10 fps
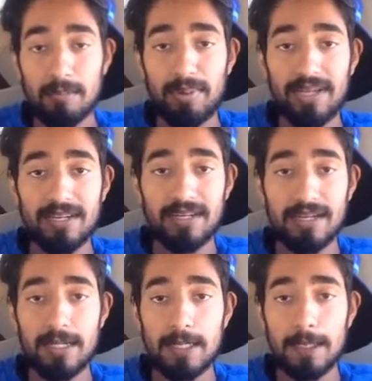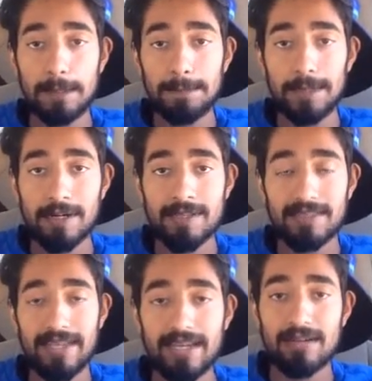But other
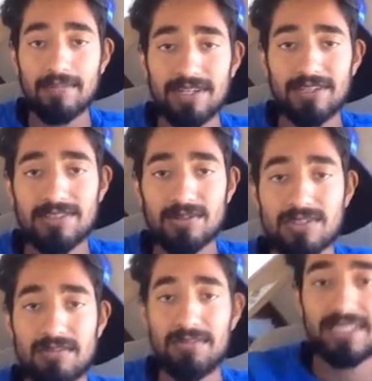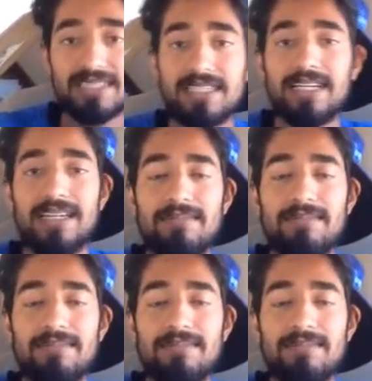than that, I'm going to go source some books today.